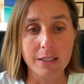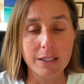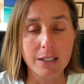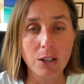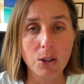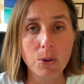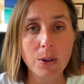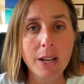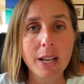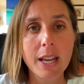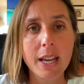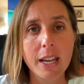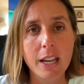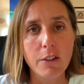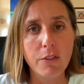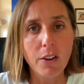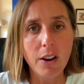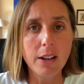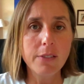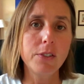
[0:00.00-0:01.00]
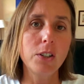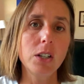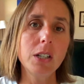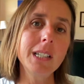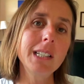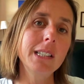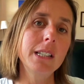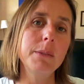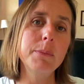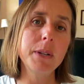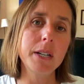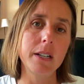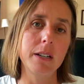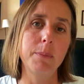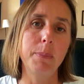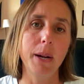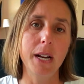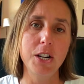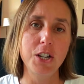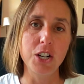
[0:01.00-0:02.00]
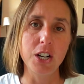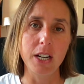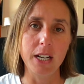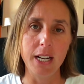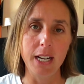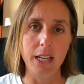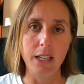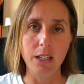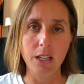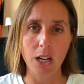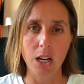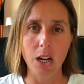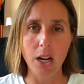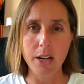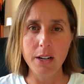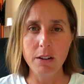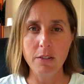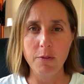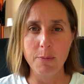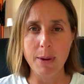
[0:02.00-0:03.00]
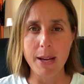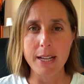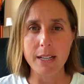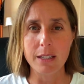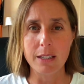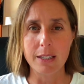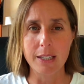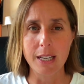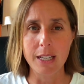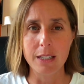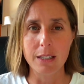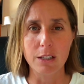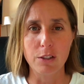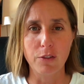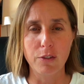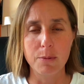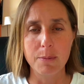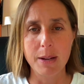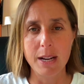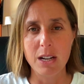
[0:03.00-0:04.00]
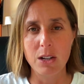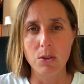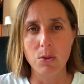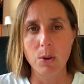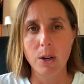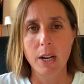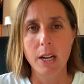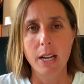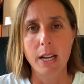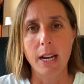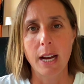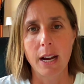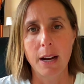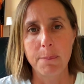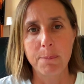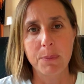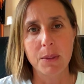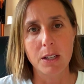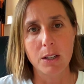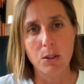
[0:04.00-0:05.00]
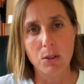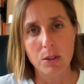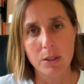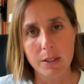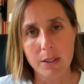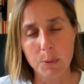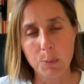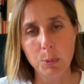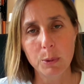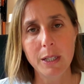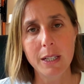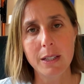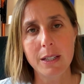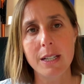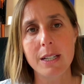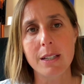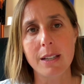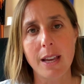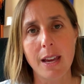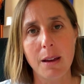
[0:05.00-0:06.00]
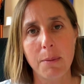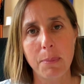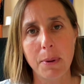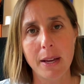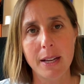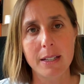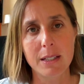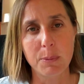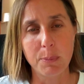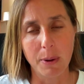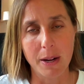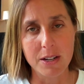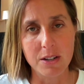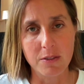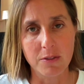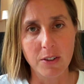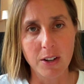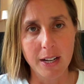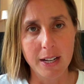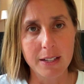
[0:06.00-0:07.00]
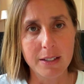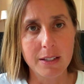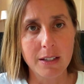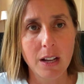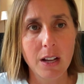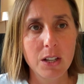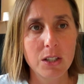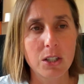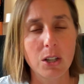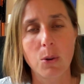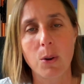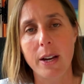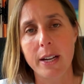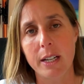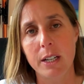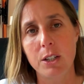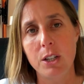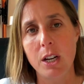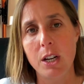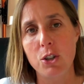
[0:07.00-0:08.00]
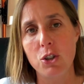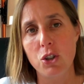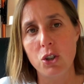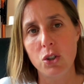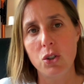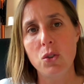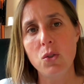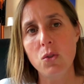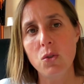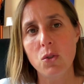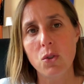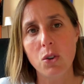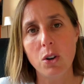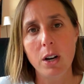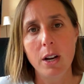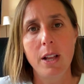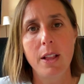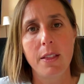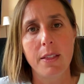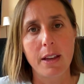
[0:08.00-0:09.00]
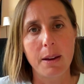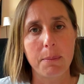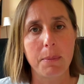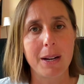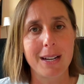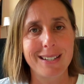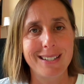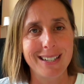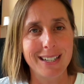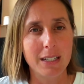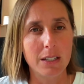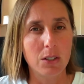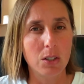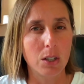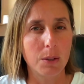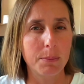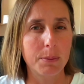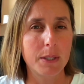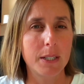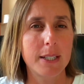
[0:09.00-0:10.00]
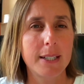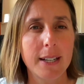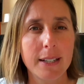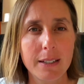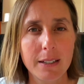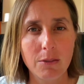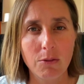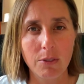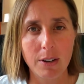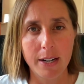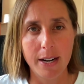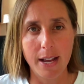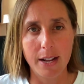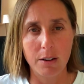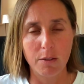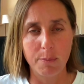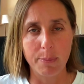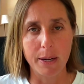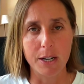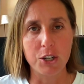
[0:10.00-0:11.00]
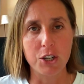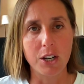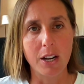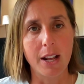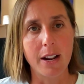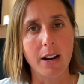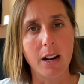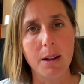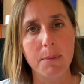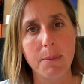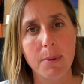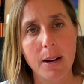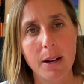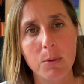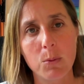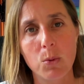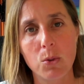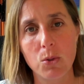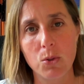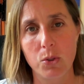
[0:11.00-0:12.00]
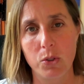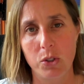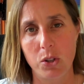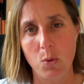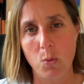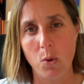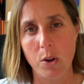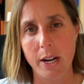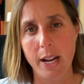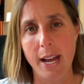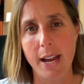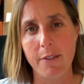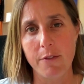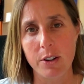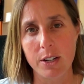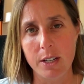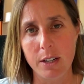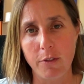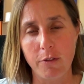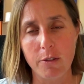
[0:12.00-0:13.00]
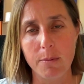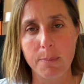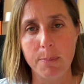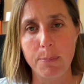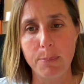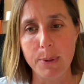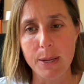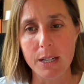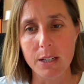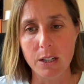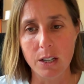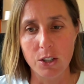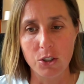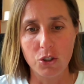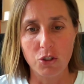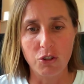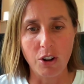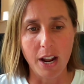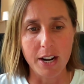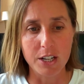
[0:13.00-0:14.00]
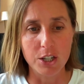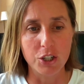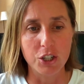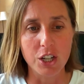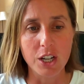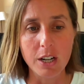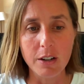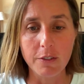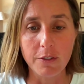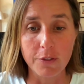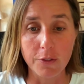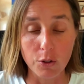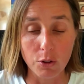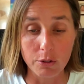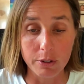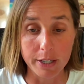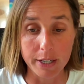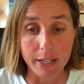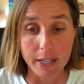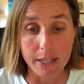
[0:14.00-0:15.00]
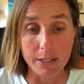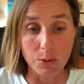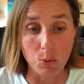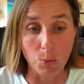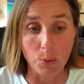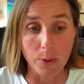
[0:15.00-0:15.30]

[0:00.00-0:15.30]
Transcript: So if I've got a limited budget, it kind of makes sense for me to um, split these campaigns by device so I can ensure that my desktop doesn't run out of budget and I might also want to have a different bid strategy for it as